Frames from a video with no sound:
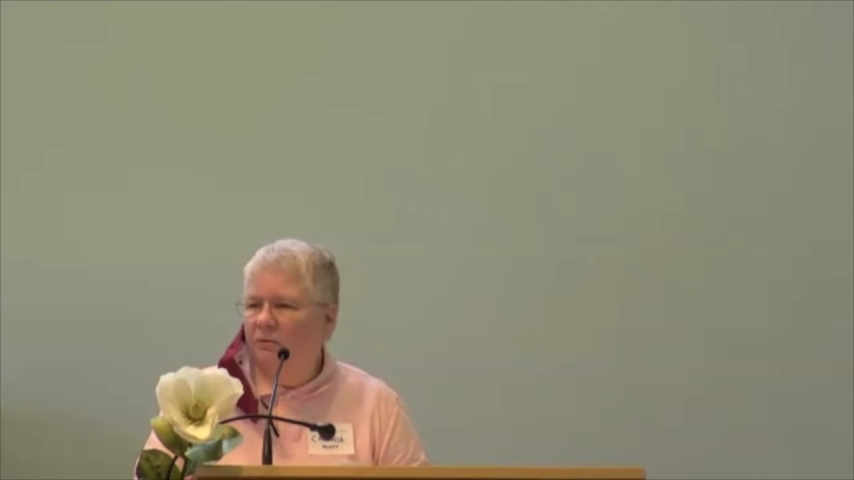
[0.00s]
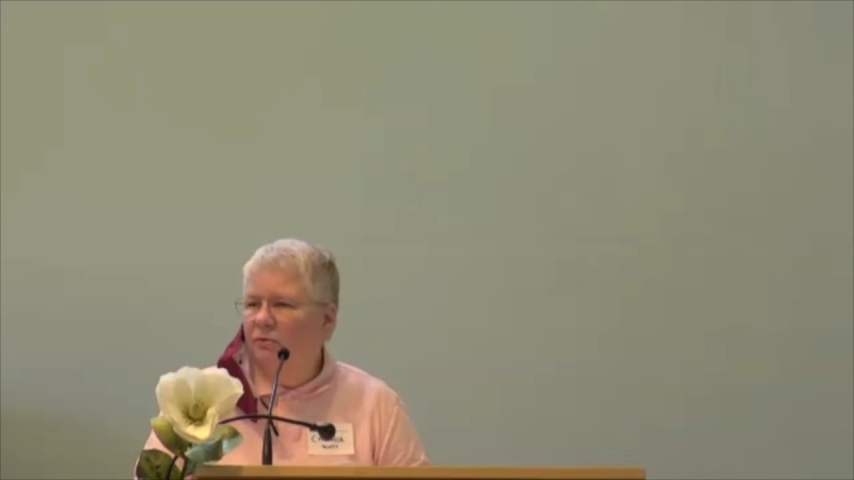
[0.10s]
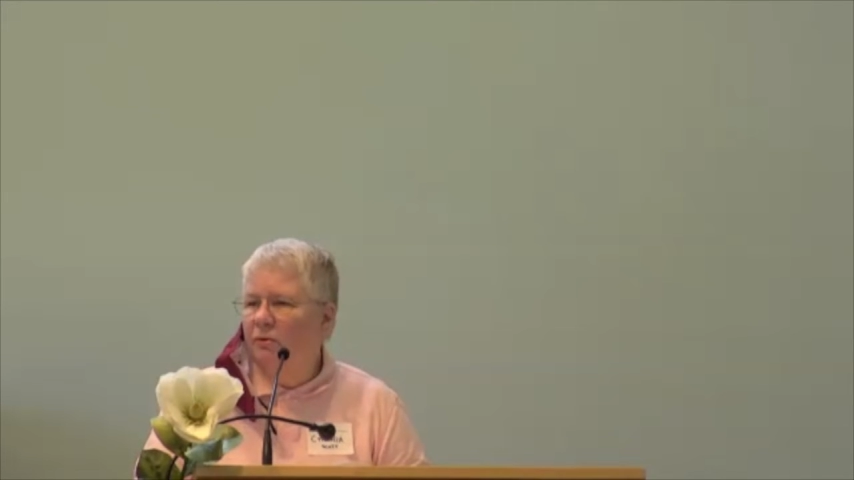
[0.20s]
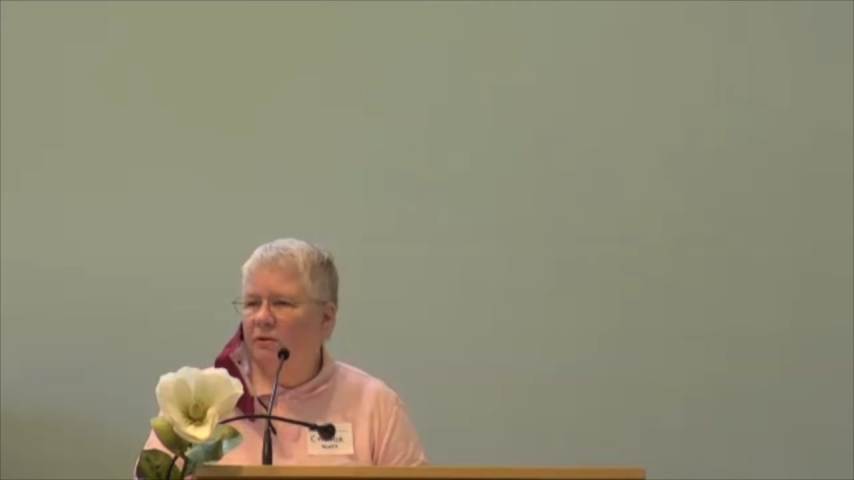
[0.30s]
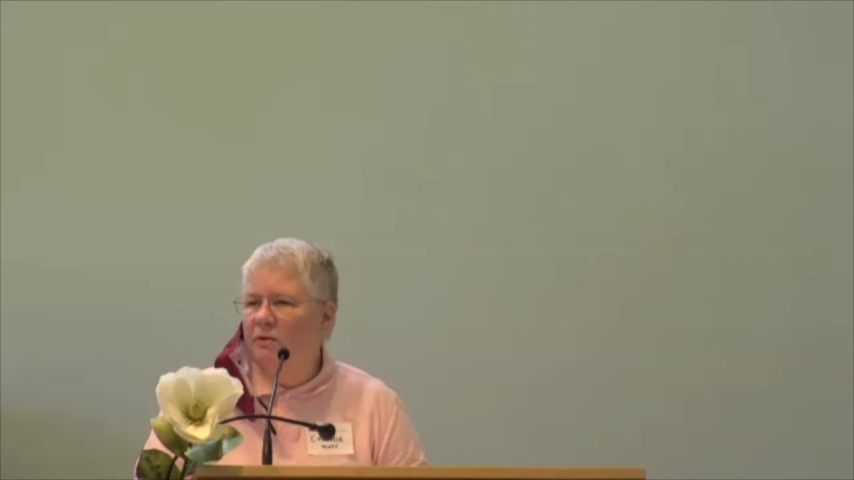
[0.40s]

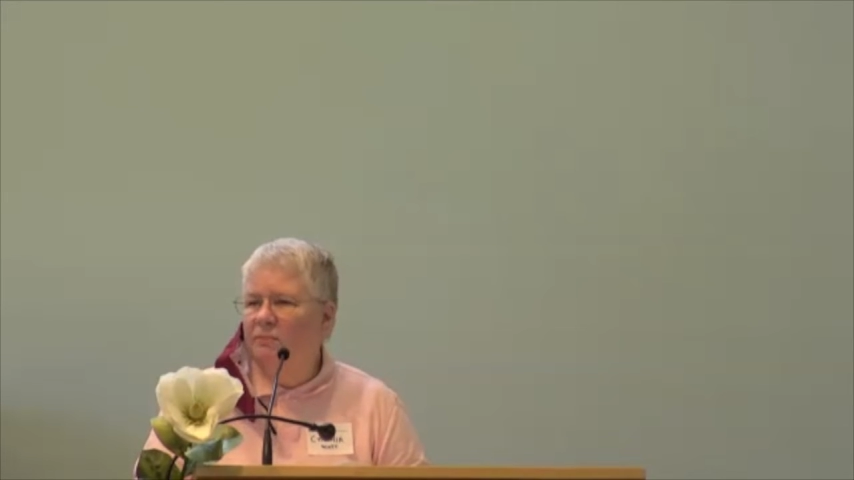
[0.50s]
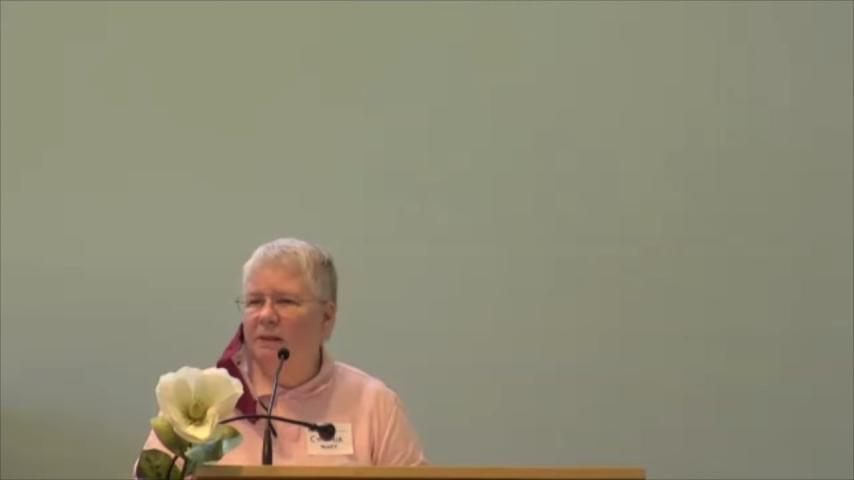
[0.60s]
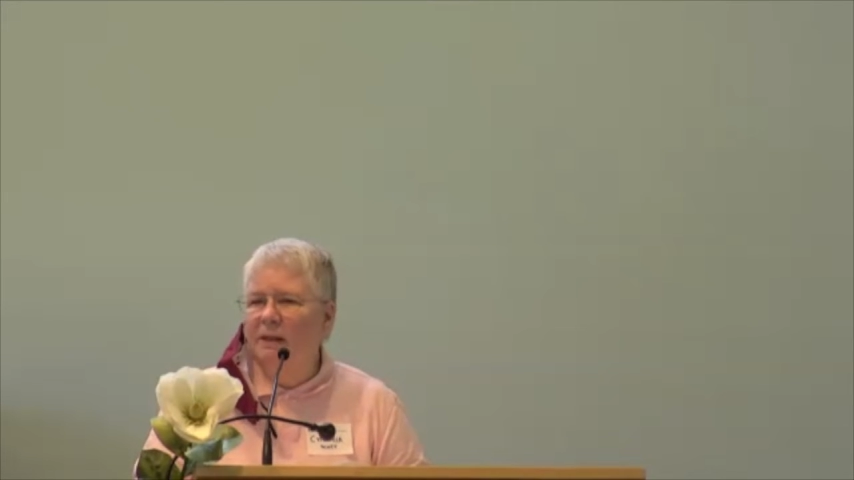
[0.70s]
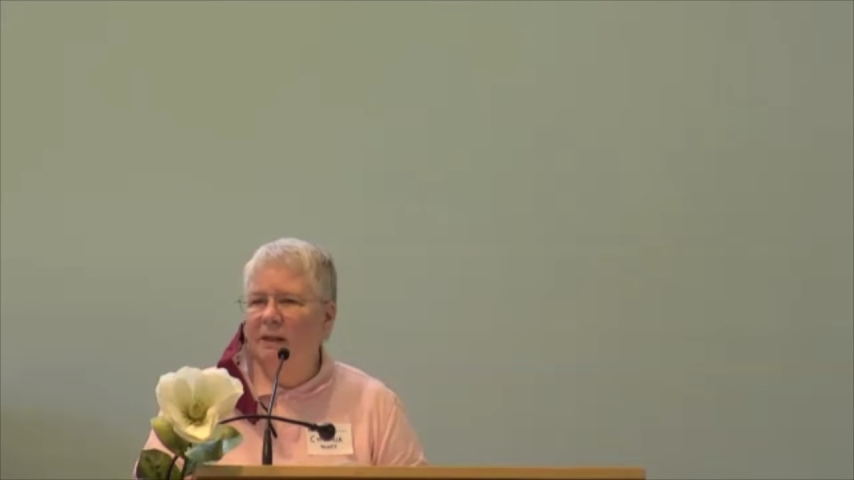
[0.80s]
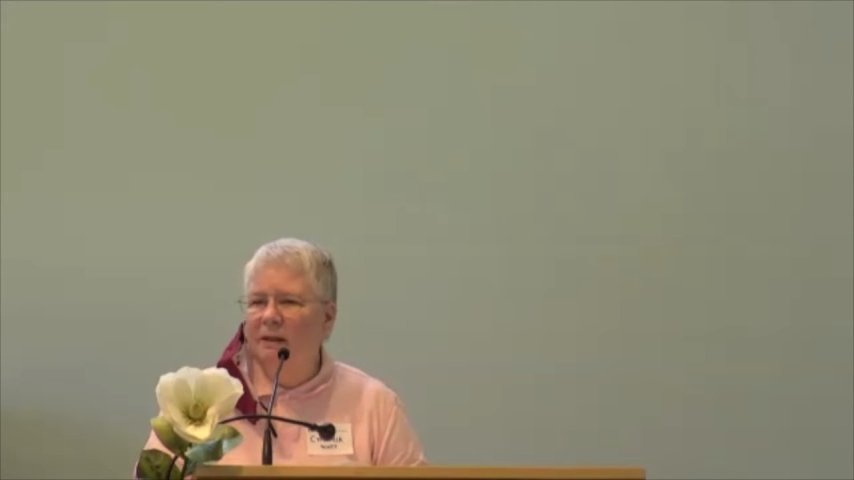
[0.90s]
towards
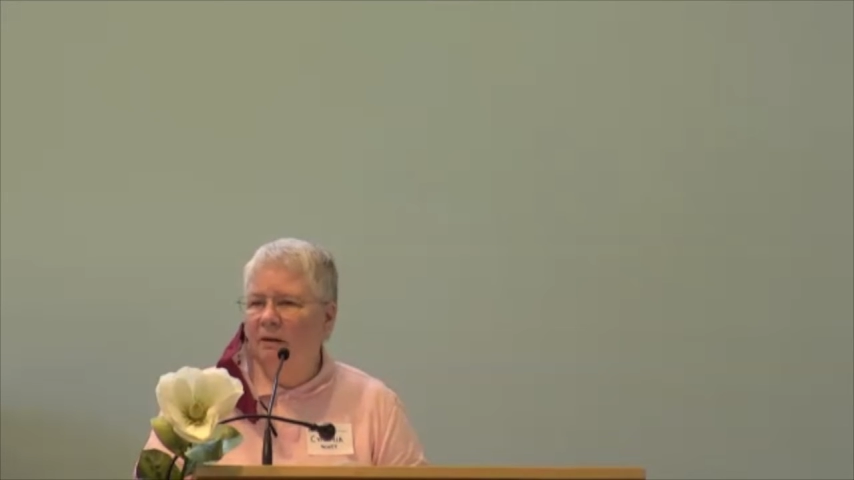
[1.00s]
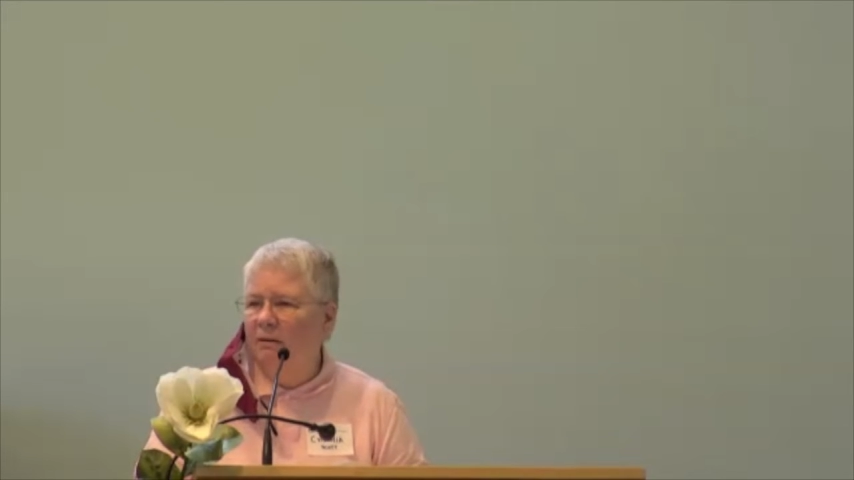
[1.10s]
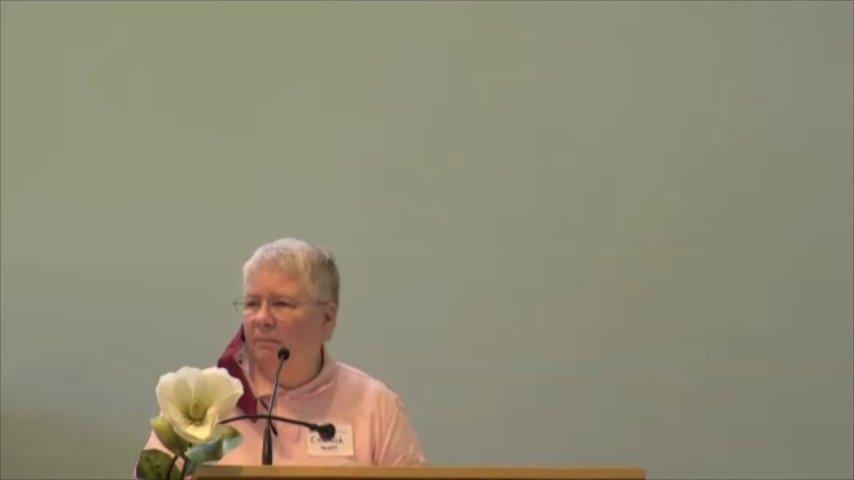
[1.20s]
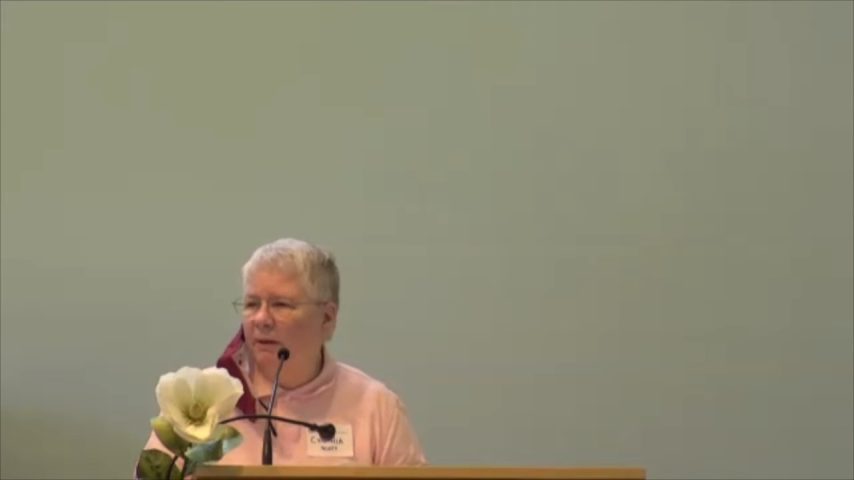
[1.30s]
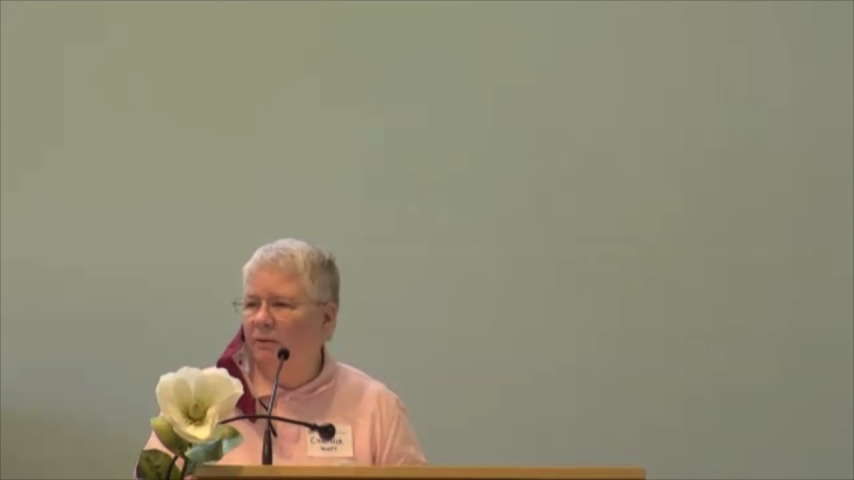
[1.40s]
being
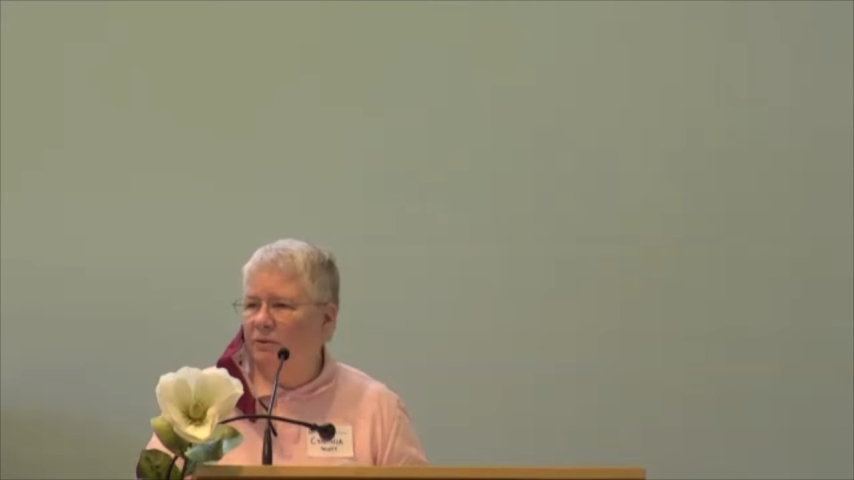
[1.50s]
our better